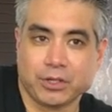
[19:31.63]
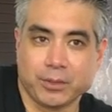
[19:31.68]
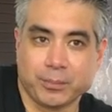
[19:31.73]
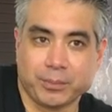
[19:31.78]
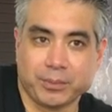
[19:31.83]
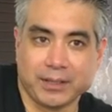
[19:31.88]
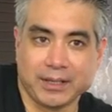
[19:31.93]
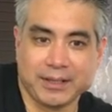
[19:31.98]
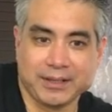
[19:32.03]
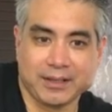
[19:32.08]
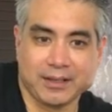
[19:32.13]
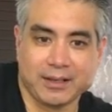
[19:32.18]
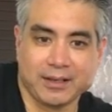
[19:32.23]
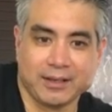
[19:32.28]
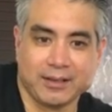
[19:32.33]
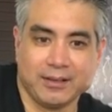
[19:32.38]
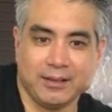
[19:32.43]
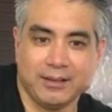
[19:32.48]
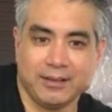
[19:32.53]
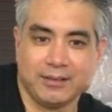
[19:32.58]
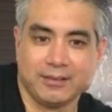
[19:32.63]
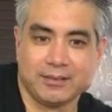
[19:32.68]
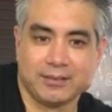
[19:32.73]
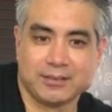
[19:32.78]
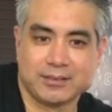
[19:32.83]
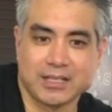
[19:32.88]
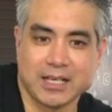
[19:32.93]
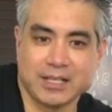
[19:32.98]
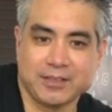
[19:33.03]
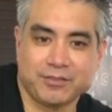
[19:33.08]
play the
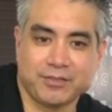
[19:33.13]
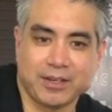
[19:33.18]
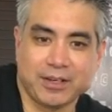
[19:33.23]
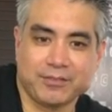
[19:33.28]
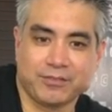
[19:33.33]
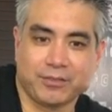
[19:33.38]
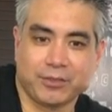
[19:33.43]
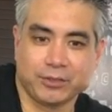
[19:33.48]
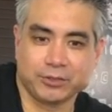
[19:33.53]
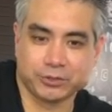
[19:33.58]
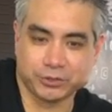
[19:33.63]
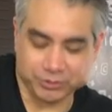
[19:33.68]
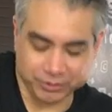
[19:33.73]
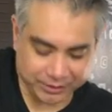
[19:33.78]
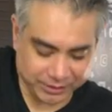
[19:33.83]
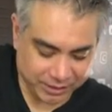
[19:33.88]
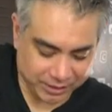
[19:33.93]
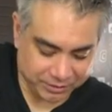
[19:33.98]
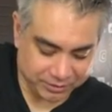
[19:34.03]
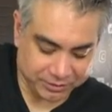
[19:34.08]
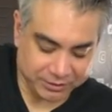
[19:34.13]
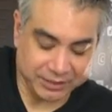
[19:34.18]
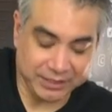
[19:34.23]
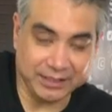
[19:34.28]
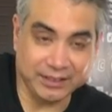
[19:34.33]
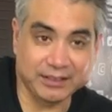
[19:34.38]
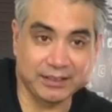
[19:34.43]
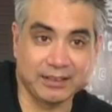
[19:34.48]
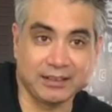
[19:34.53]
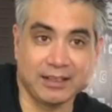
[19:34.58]
10th fret, 1st string
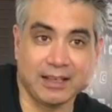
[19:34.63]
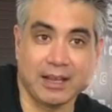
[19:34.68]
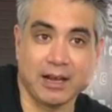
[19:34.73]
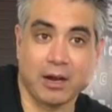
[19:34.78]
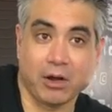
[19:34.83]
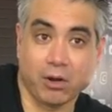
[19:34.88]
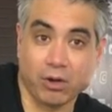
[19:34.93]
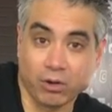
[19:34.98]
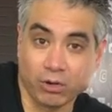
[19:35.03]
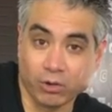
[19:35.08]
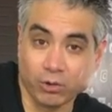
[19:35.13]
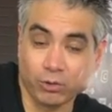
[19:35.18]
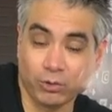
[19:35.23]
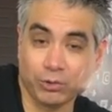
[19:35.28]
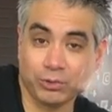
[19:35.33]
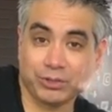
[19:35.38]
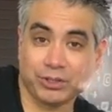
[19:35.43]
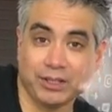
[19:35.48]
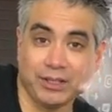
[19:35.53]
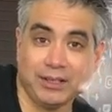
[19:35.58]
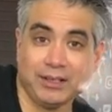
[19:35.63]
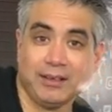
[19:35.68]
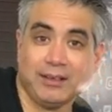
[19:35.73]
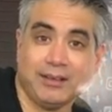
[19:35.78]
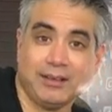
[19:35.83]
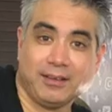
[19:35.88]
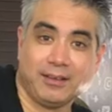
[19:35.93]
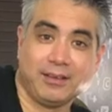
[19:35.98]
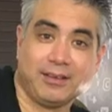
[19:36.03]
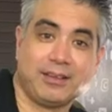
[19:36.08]
underneath it and hold
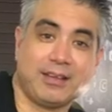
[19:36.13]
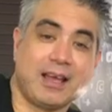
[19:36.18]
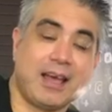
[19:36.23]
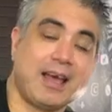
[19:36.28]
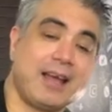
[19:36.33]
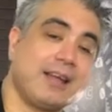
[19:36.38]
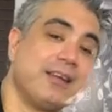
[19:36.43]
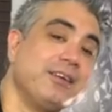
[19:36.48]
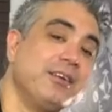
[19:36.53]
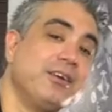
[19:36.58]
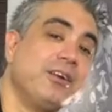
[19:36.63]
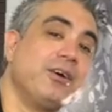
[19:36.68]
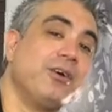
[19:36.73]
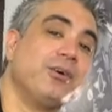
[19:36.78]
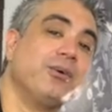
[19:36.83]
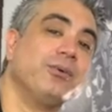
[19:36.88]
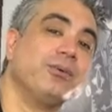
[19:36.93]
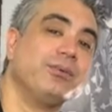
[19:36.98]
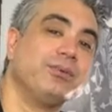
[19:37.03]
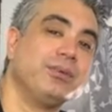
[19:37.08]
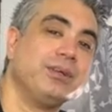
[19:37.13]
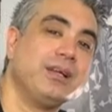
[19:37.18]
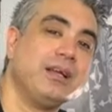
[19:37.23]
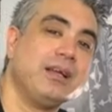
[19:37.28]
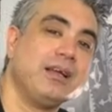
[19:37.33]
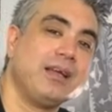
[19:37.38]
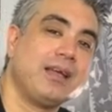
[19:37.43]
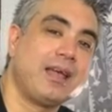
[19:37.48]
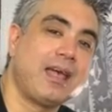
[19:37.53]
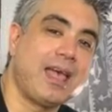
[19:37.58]
that note.
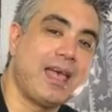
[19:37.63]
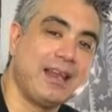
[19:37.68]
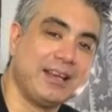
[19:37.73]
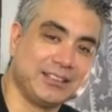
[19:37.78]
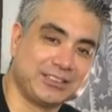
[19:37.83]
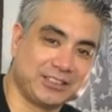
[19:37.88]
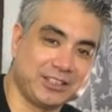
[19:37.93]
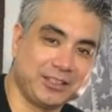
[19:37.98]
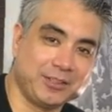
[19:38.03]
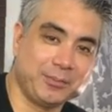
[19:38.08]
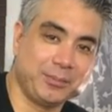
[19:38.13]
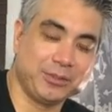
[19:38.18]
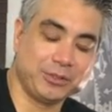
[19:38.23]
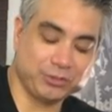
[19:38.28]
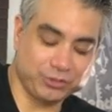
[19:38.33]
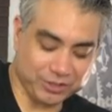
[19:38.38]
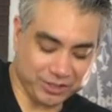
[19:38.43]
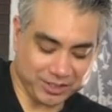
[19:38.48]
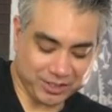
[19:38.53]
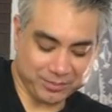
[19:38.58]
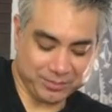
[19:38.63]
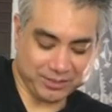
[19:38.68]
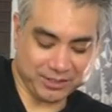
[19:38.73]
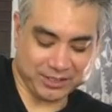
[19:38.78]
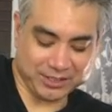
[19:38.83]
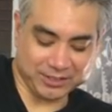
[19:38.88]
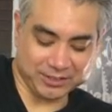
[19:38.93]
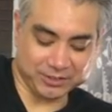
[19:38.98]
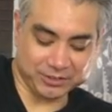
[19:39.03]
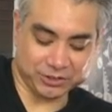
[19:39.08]
And it's going to be tricky
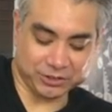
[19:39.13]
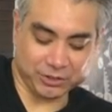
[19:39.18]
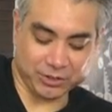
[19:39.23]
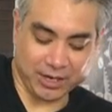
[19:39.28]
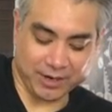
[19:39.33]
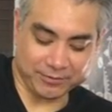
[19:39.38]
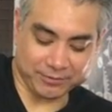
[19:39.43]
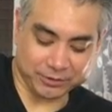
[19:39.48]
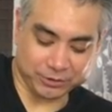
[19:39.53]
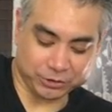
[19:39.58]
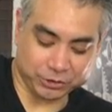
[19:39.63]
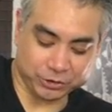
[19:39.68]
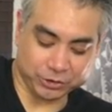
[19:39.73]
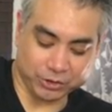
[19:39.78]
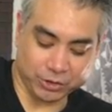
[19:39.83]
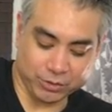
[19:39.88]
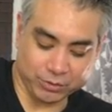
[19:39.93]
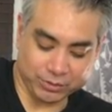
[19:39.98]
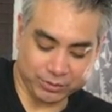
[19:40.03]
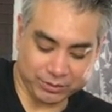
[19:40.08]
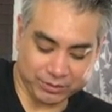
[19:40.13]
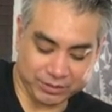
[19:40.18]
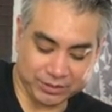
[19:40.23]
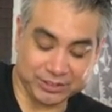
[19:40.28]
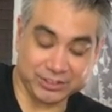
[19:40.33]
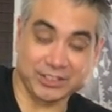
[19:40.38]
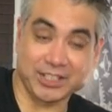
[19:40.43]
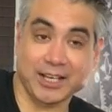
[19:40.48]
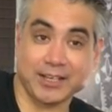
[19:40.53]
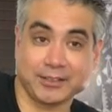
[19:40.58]
because you have to choke the
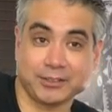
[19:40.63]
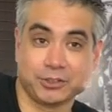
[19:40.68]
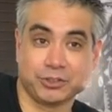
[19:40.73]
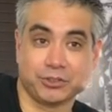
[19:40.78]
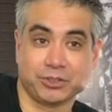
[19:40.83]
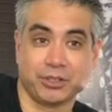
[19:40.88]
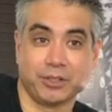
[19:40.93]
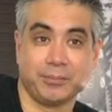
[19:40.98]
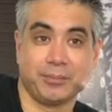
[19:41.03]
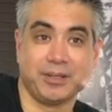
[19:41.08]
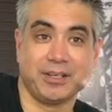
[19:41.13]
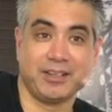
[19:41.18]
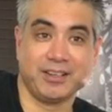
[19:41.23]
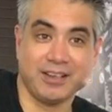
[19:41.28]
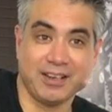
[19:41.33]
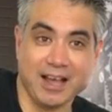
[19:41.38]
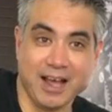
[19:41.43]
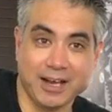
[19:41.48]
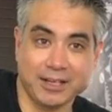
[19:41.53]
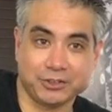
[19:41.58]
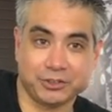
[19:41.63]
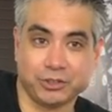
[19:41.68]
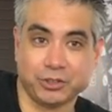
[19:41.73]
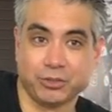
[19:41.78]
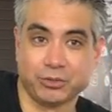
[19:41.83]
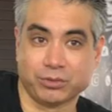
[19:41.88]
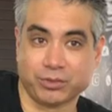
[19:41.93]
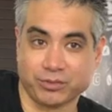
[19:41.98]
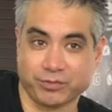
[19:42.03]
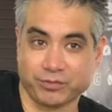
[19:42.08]
2nd string but not
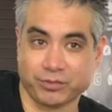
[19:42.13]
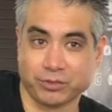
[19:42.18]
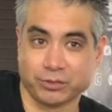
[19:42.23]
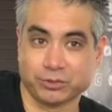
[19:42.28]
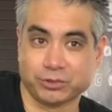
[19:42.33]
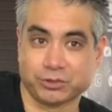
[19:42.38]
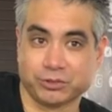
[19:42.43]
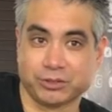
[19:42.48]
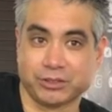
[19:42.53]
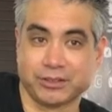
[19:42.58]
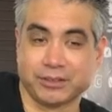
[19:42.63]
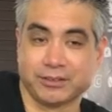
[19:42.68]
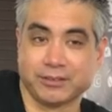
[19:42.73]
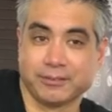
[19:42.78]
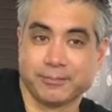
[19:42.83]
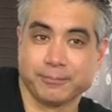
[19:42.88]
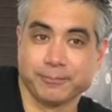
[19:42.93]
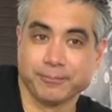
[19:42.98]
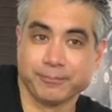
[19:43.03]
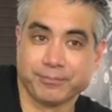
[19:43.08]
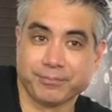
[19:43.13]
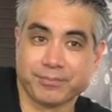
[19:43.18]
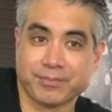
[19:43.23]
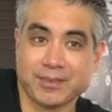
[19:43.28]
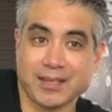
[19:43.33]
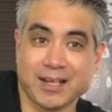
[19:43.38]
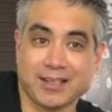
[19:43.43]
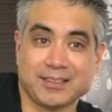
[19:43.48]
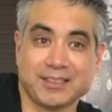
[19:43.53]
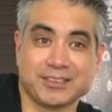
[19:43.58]
choke the 1st string.
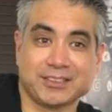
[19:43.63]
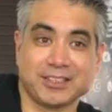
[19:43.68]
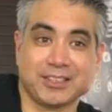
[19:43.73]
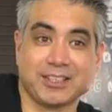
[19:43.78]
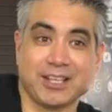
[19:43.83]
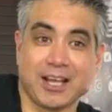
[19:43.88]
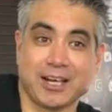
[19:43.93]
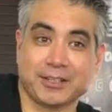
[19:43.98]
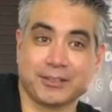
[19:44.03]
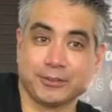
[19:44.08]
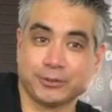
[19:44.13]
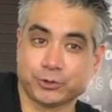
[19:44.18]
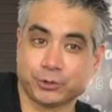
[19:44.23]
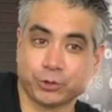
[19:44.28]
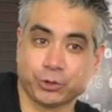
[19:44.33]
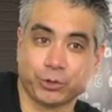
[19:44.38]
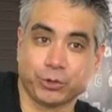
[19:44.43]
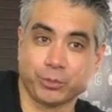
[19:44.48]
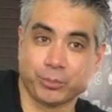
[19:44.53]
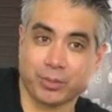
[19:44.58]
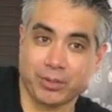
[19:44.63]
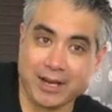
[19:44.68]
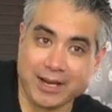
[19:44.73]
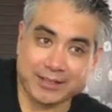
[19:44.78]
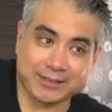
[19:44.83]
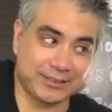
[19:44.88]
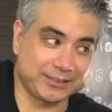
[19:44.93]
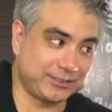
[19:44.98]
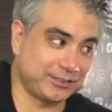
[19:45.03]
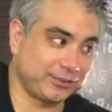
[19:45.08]
That takes a lot of control and
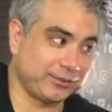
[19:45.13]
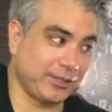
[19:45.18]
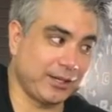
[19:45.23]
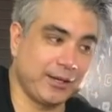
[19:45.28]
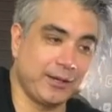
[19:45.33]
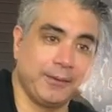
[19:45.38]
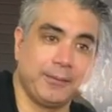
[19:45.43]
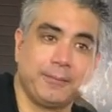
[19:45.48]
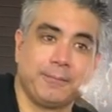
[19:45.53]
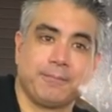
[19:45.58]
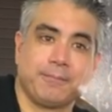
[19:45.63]
practice, okay?